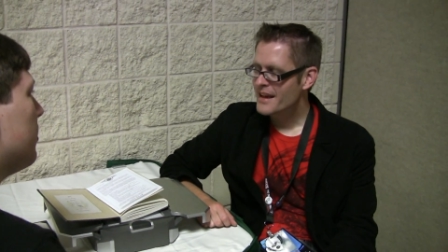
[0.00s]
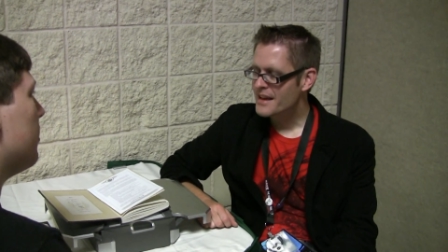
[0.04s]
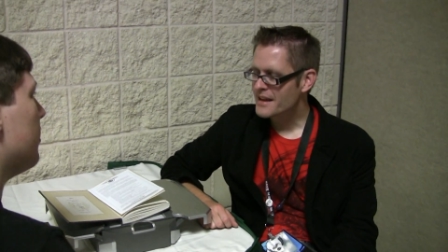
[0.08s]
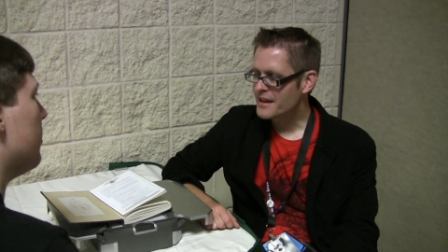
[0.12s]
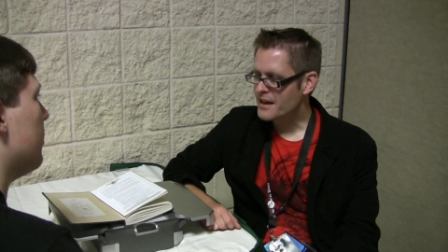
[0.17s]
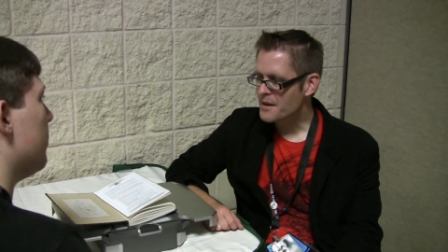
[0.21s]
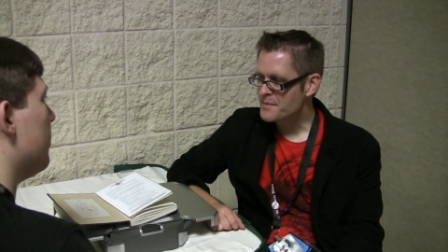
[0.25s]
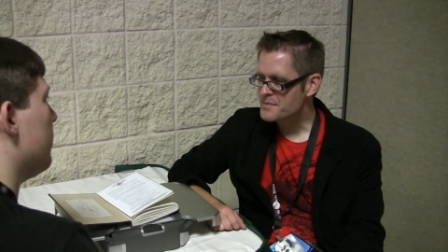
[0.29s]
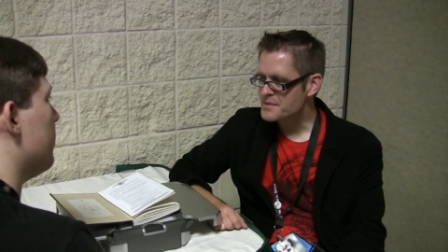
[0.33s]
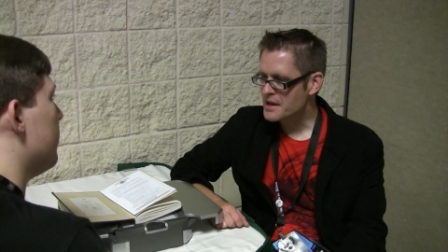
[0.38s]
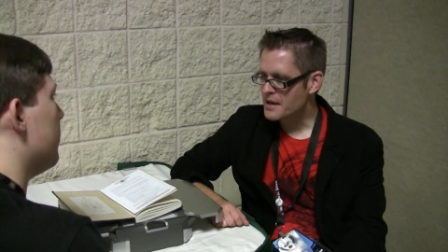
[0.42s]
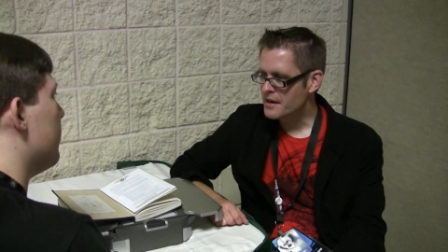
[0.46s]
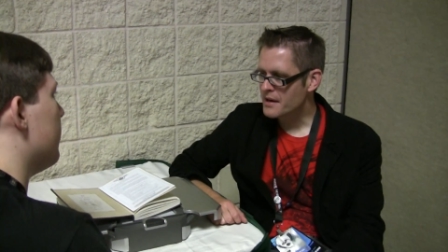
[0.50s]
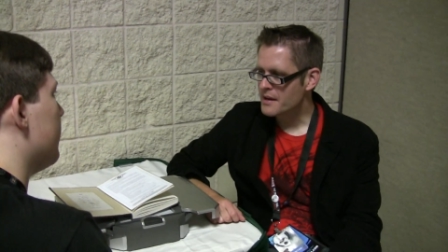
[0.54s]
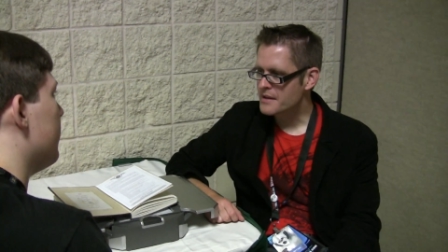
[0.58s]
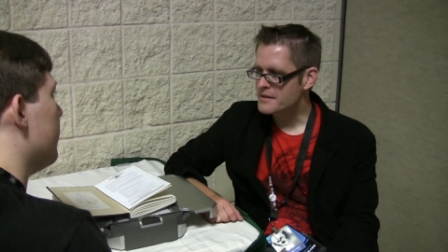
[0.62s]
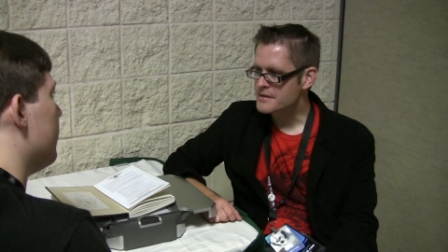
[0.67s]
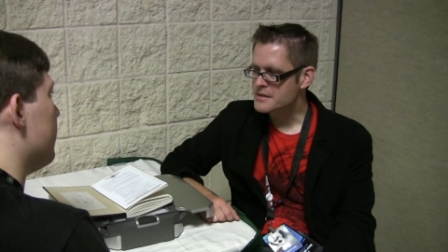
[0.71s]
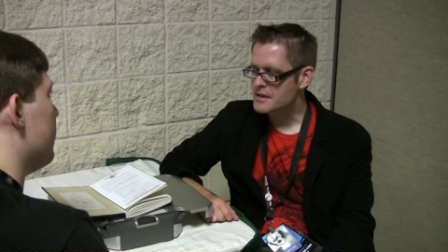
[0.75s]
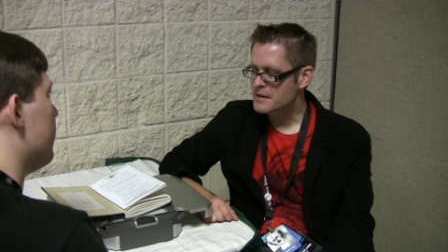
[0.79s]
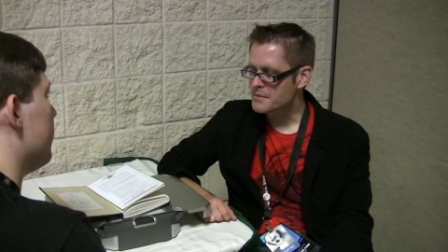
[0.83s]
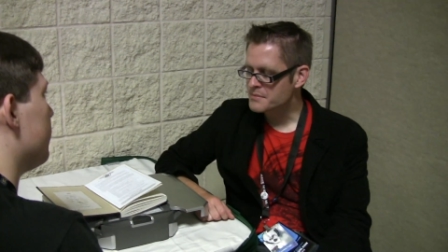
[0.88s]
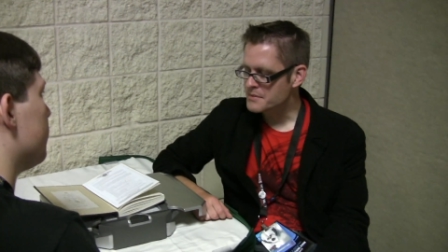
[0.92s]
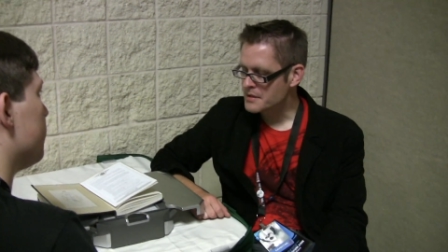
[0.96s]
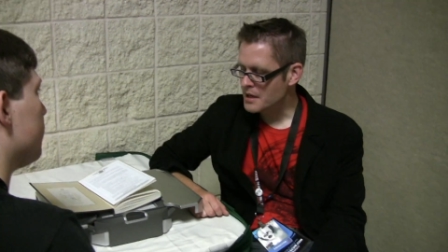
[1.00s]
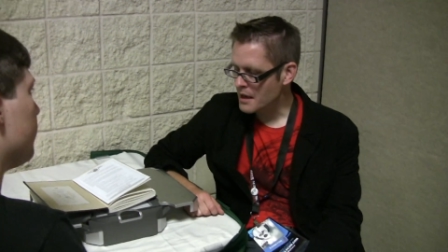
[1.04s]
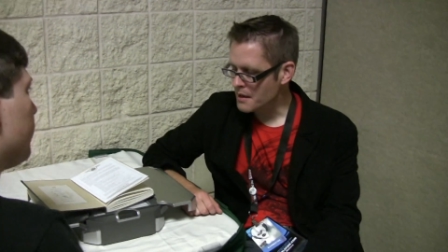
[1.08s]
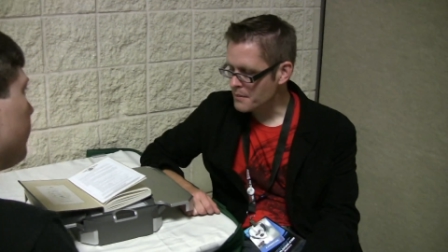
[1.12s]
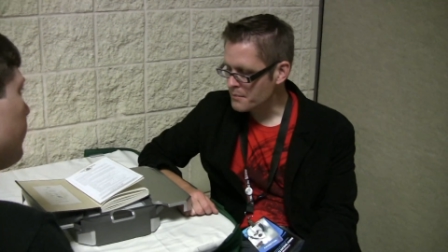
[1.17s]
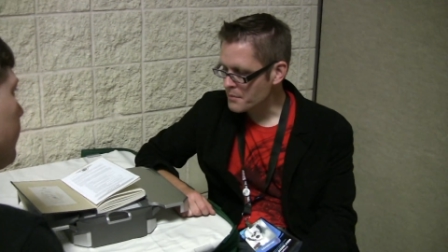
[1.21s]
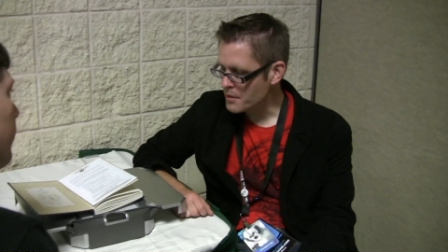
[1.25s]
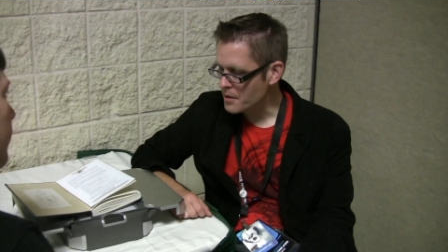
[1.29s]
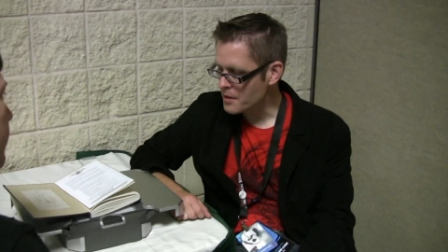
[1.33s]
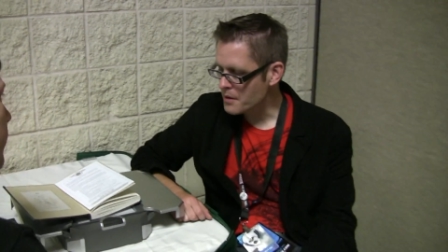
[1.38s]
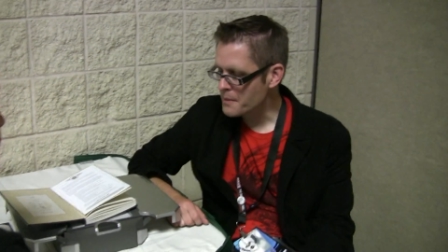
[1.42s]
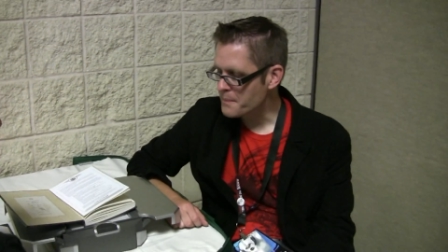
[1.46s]
It comes out on
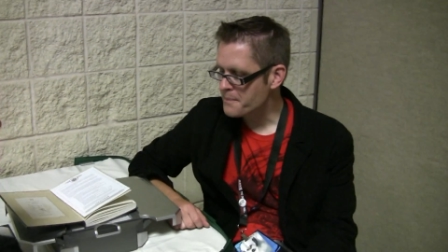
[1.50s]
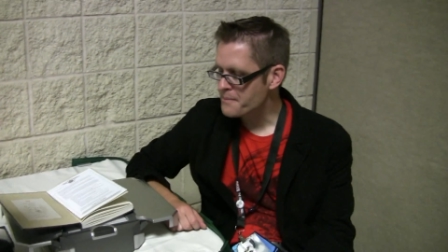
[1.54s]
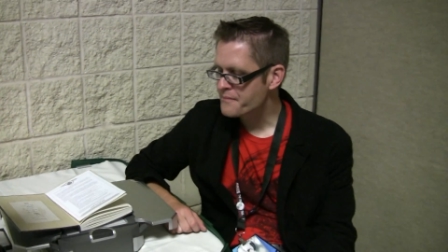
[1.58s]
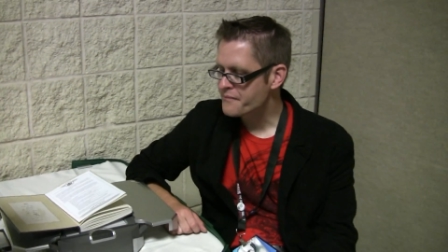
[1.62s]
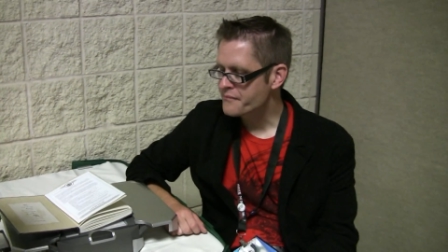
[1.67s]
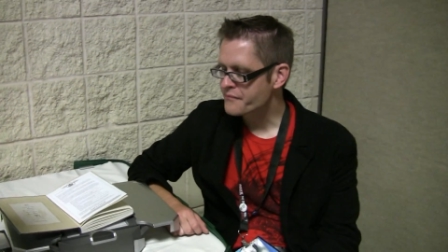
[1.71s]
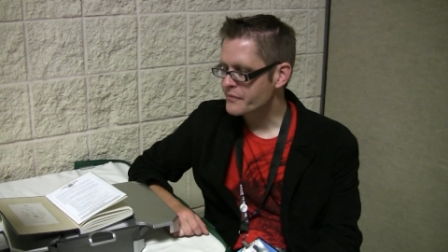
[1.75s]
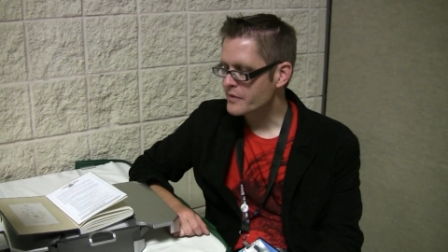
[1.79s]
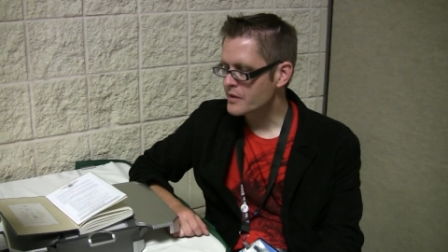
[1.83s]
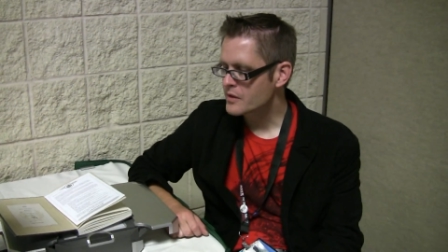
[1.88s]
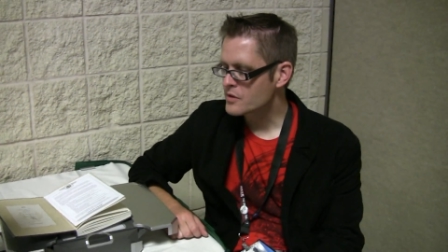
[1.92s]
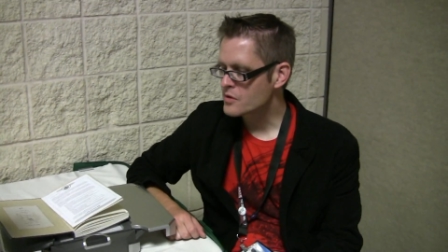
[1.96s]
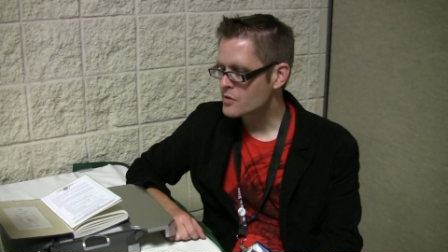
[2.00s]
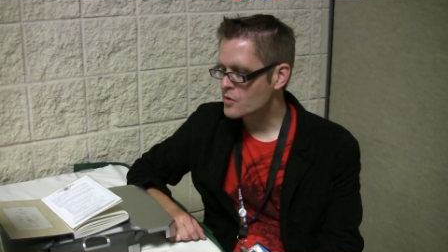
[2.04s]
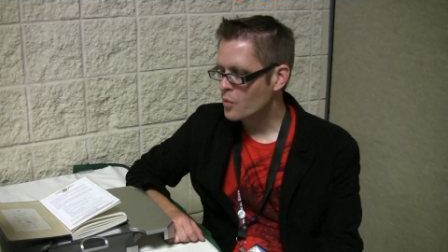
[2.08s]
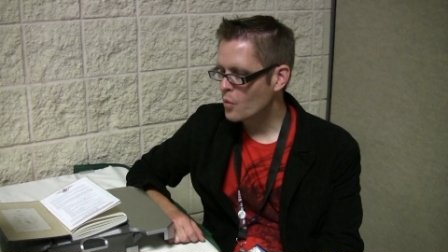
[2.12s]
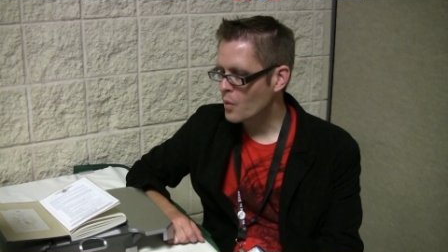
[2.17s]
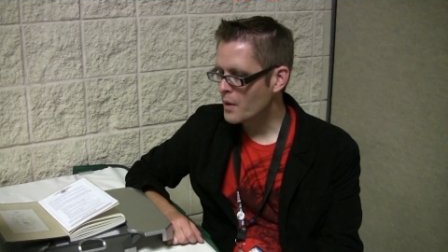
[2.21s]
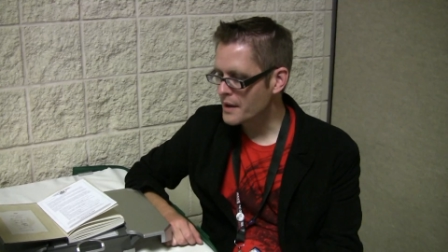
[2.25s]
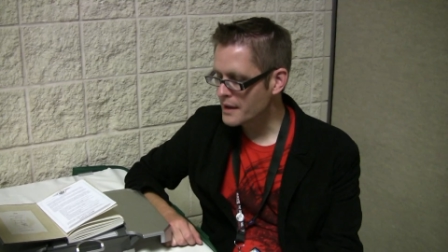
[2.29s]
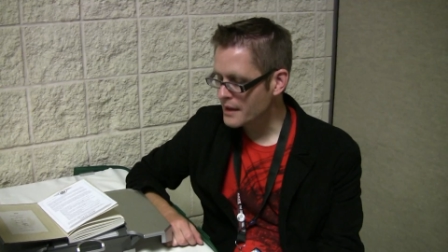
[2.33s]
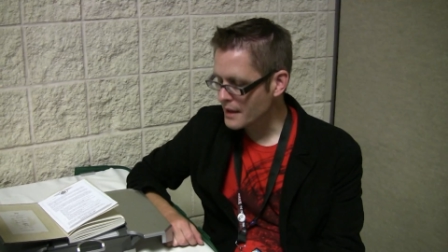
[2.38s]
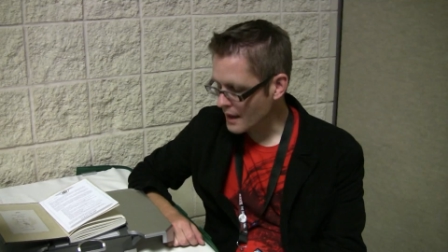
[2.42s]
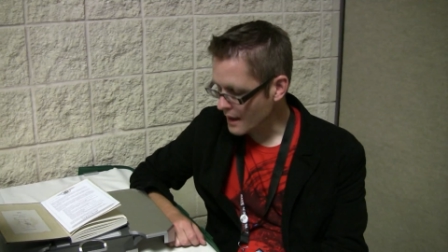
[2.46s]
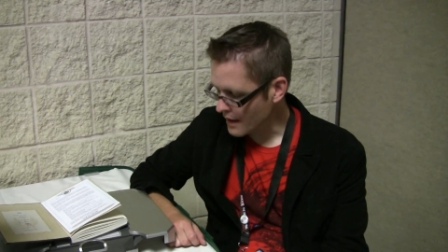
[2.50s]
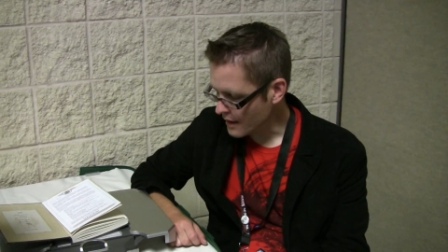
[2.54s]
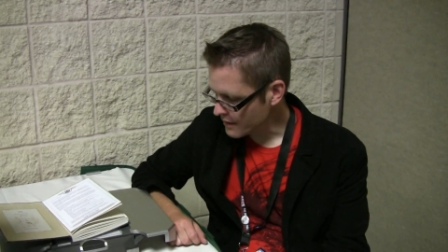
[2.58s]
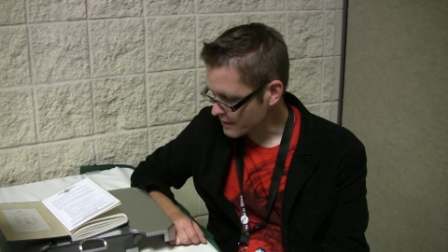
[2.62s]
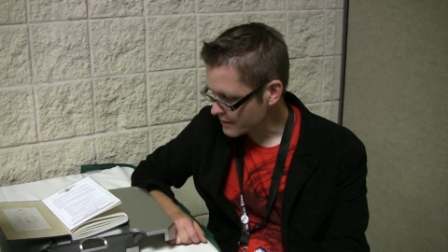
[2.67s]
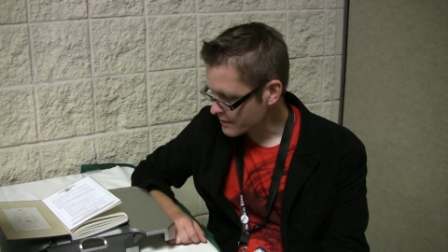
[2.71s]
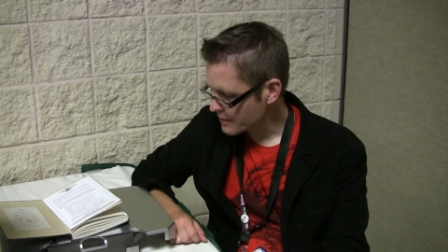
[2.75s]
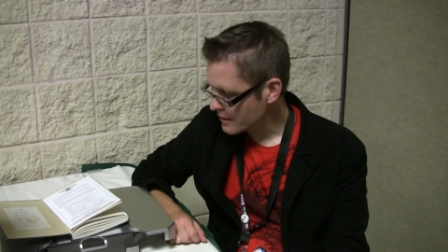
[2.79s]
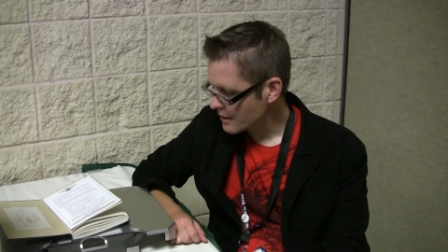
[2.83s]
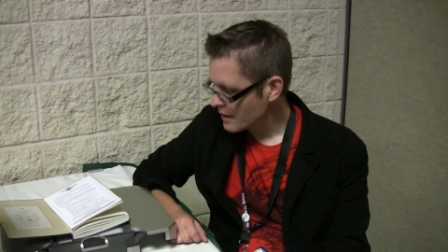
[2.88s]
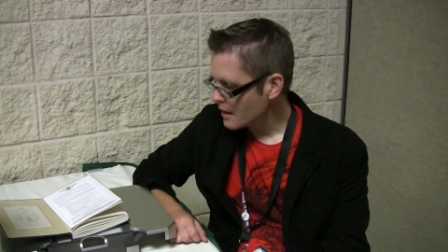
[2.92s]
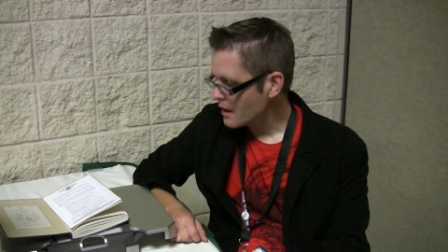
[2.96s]
September
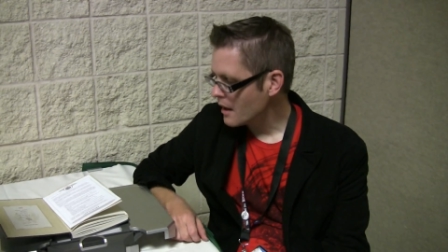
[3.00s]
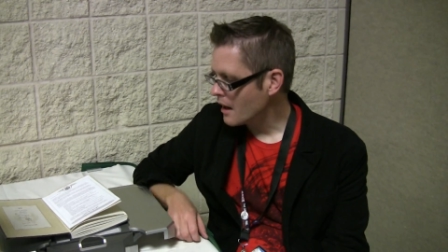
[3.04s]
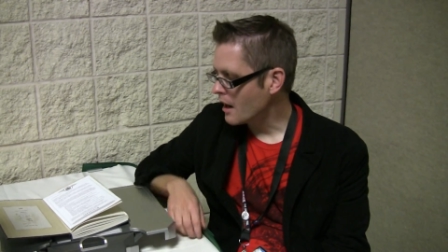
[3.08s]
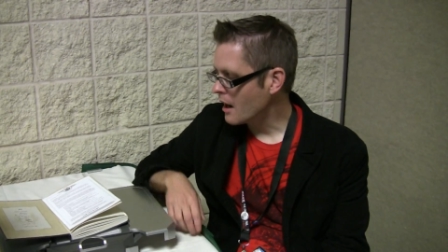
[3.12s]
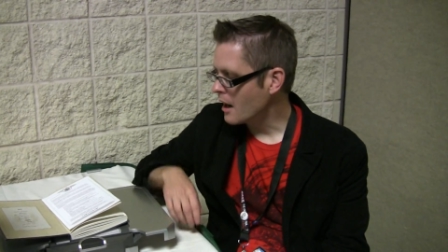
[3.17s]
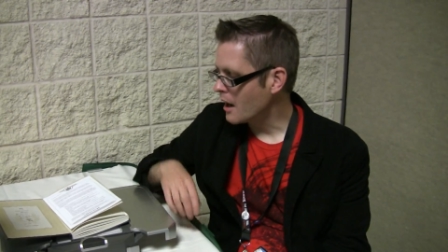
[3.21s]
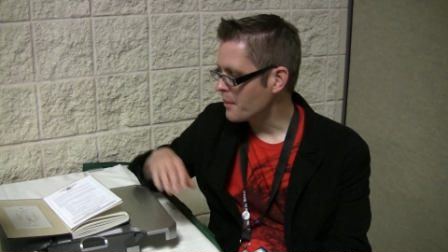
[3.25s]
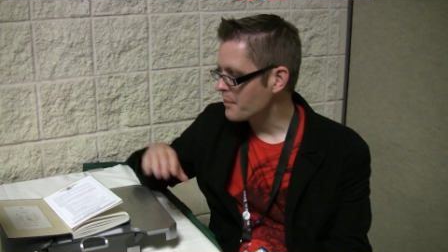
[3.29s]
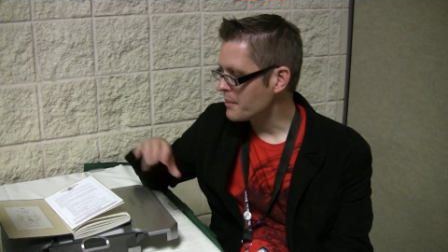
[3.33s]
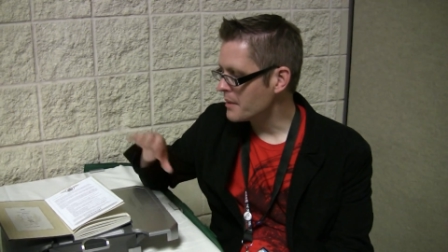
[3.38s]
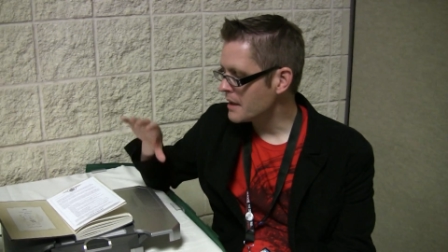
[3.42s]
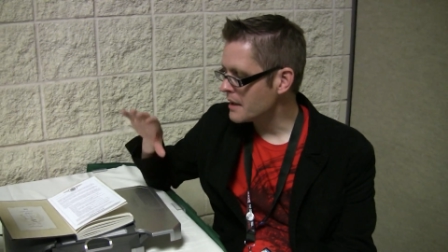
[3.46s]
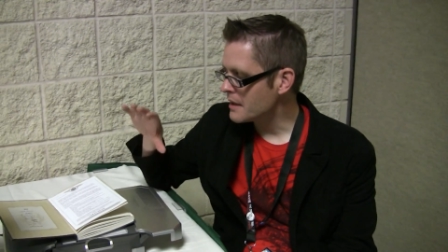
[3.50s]
28th.